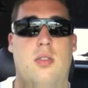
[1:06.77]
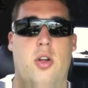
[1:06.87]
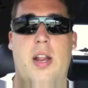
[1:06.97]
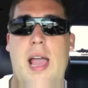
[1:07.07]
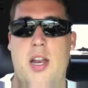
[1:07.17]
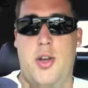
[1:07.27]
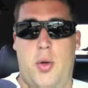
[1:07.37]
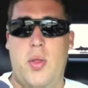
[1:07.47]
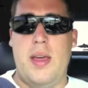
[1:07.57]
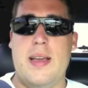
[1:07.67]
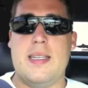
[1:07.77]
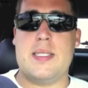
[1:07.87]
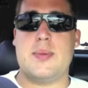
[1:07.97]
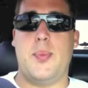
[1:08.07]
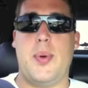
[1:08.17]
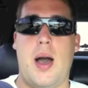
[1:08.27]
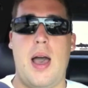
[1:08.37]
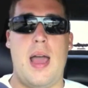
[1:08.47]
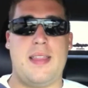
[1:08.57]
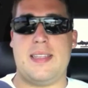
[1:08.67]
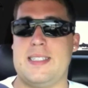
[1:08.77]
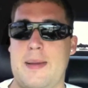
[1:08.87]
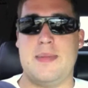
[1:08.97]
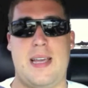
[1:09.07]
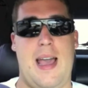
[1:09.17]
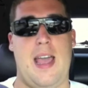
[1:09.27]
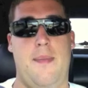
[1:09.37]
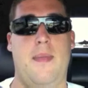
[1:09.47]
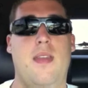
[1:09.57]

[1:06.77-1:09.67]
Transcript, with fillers: learning how to do this, but at the same time,